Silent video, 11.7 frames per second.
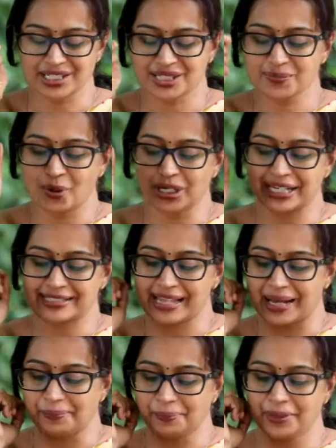small
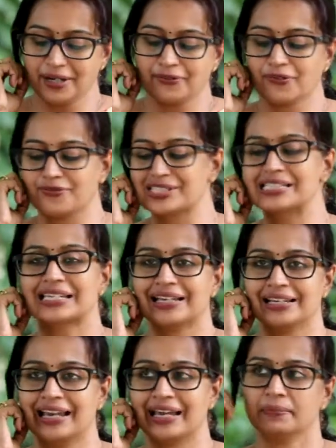example for
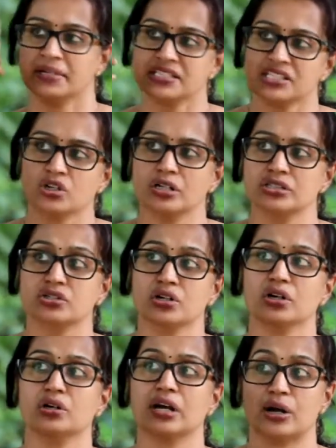physical ailments. It
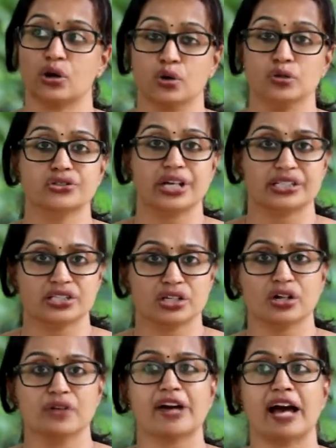also goes to the
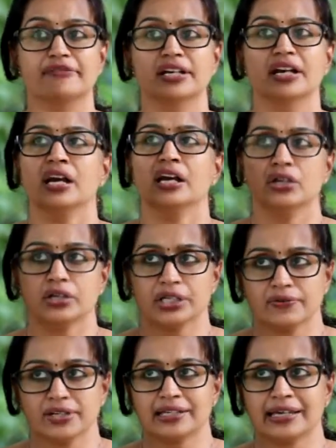extent of having,
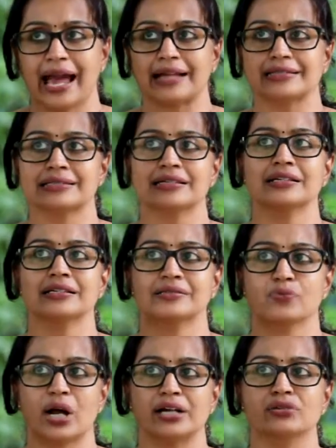even cancer
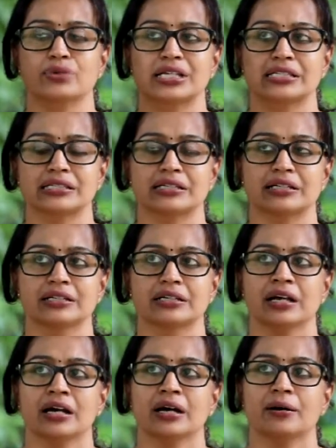is one reason,
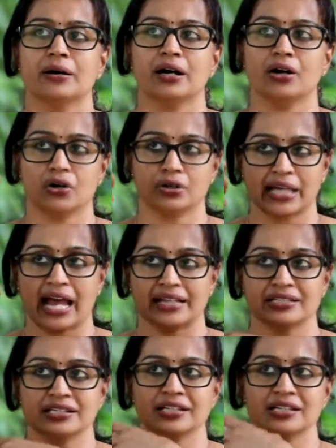or
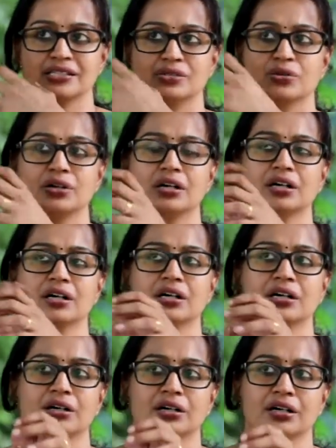cancer is,
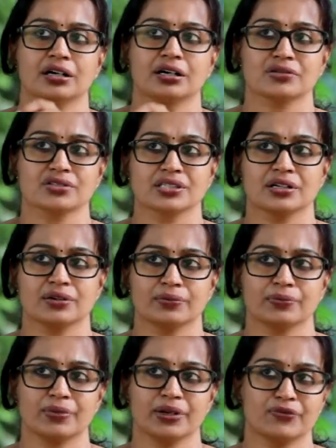
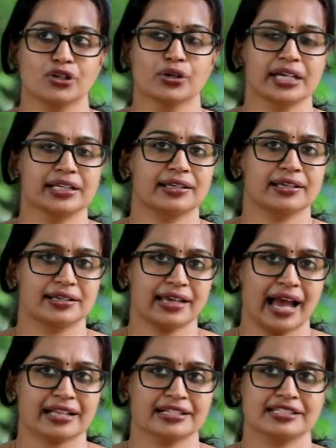if you look at
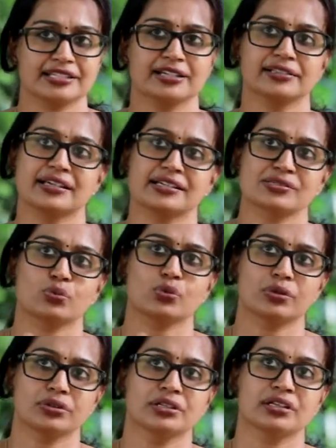cancer, there is
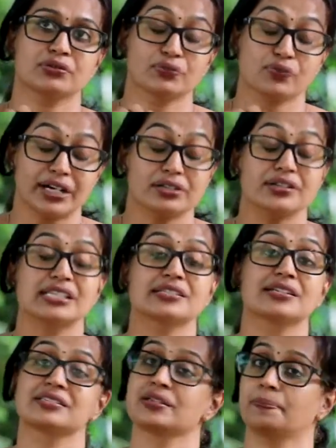one
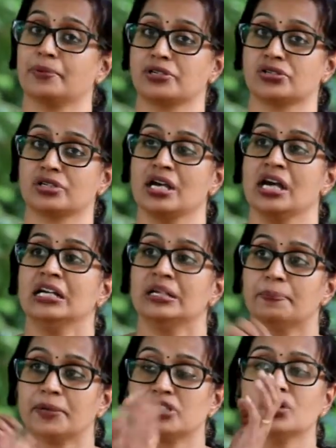reason is depression.
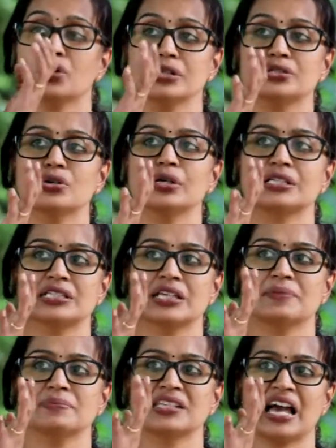Depression also, it
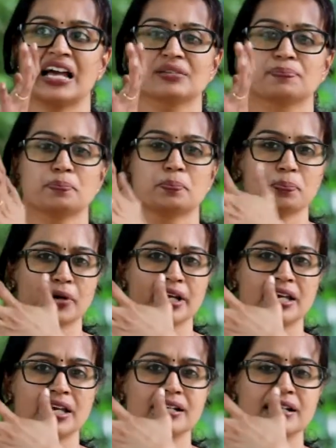seems, can
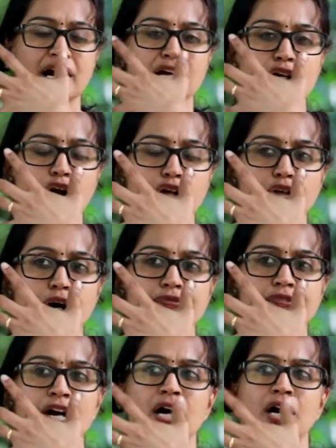bring in a lot
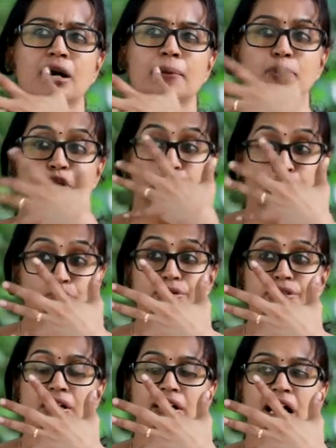of
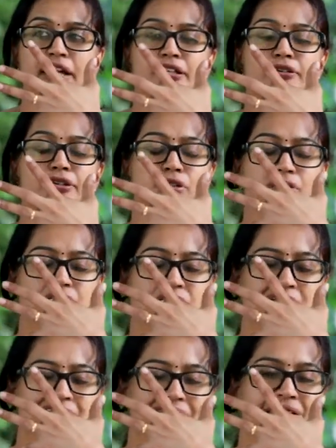produce
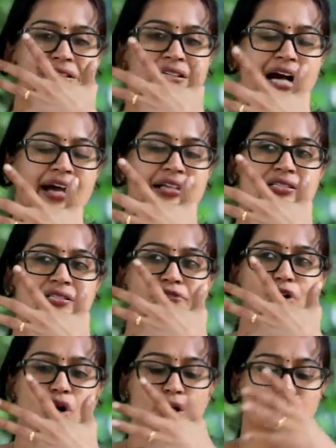certain kinds of
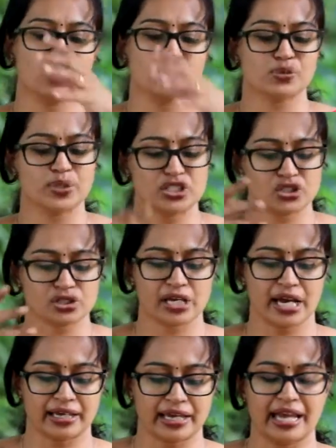hormones, which
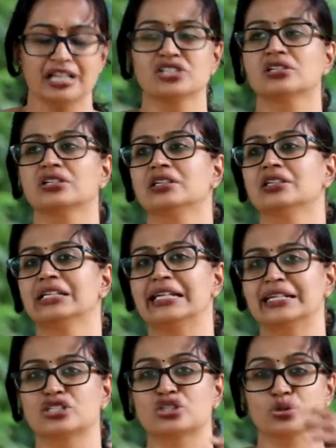again
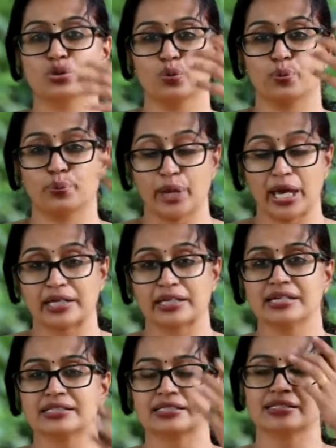leads to
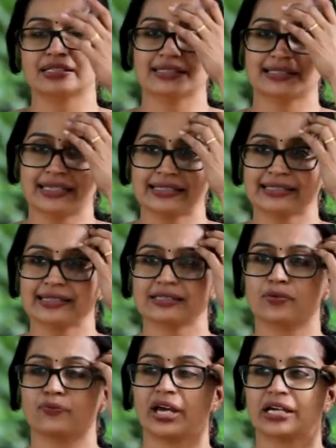various
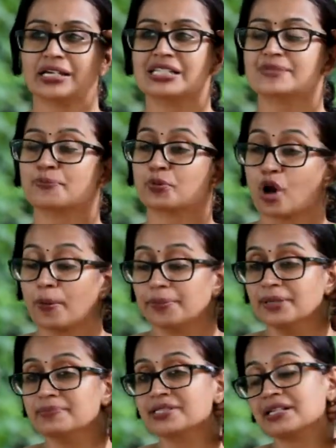diseases or various
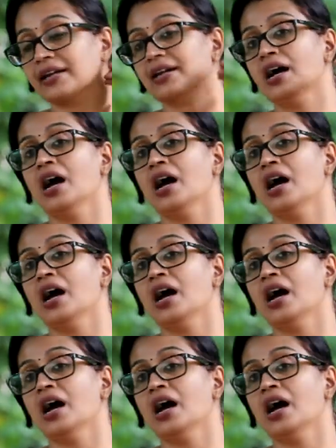problems like